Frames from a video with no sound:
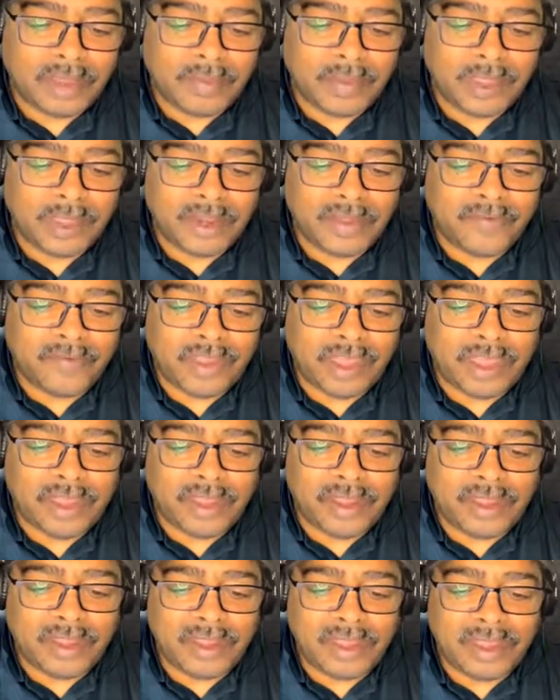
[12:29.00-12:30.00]
I mean, if
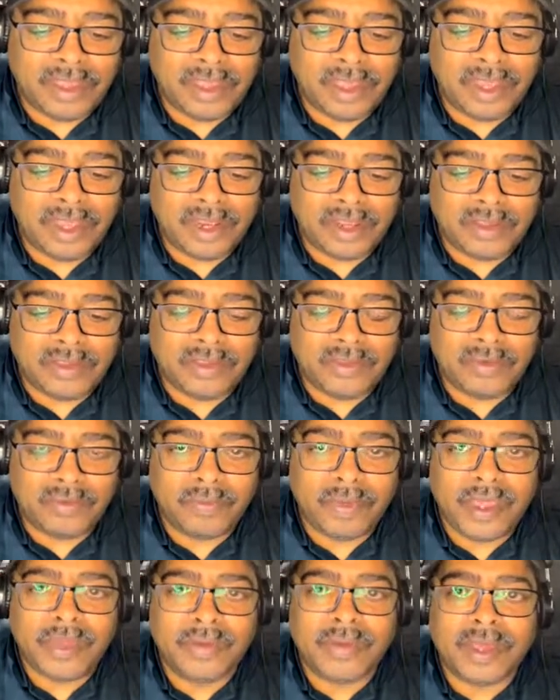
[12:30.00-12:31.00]
they did it
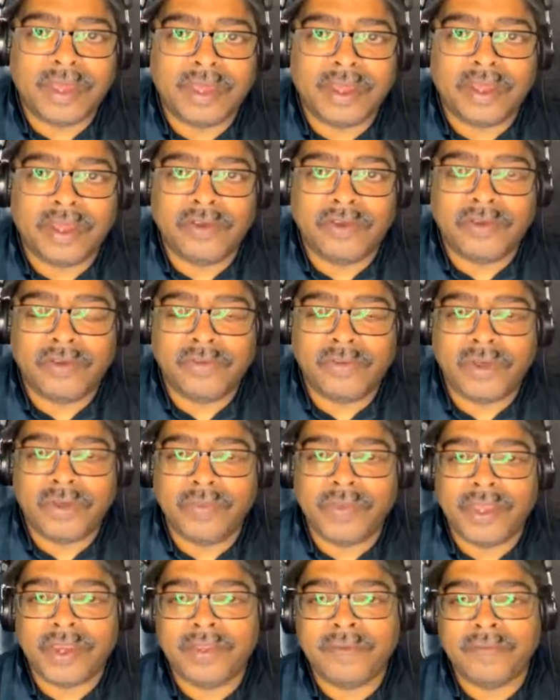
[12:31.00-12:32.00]
to maybe 100
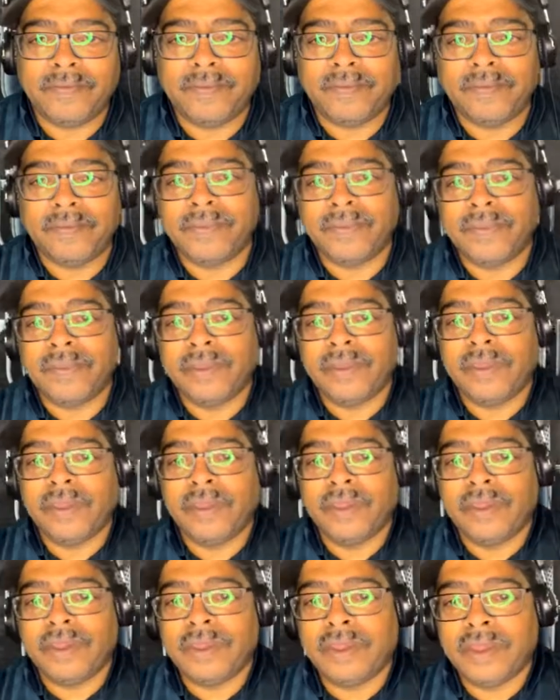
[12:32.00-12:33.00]
women,
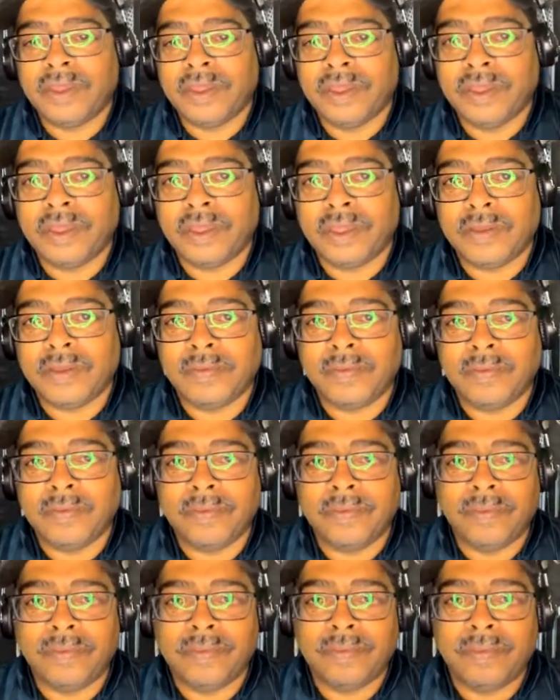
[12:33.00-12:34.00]

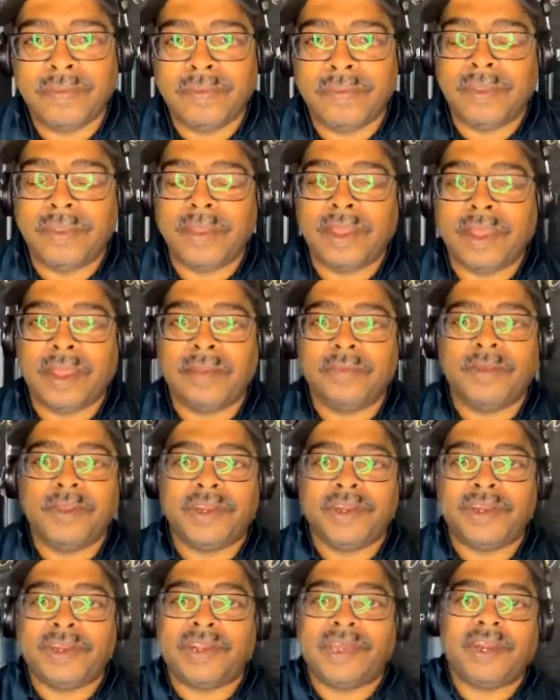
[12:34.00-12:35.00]
um, I'm
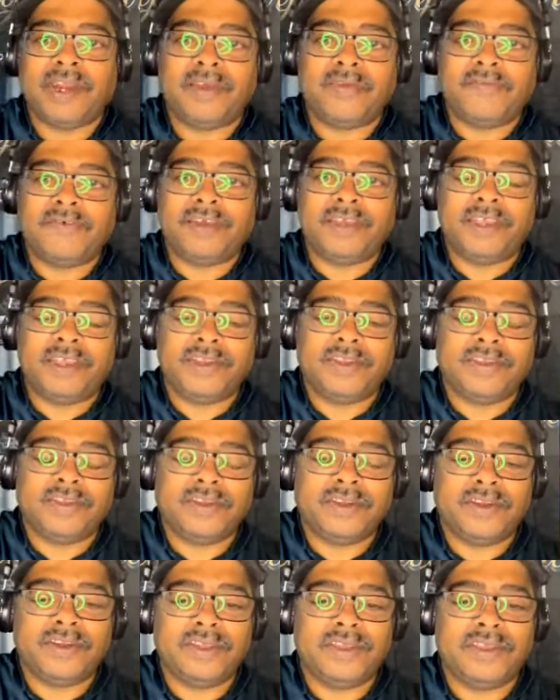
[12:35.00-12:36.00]
gonna sign up for
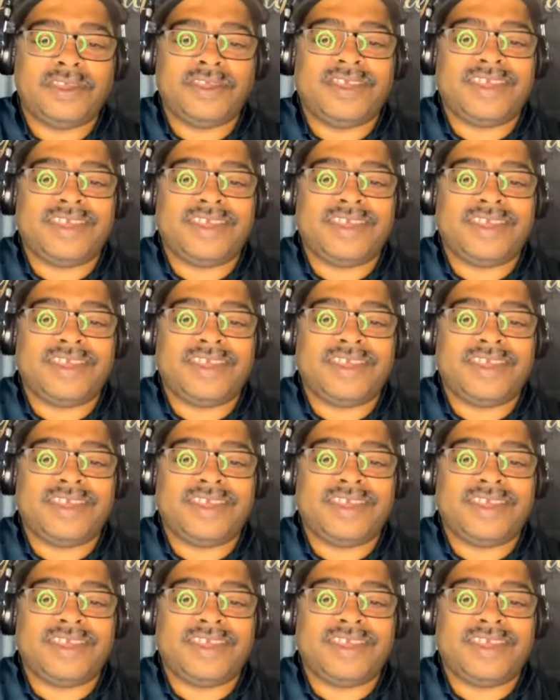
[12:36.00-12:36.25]
intern.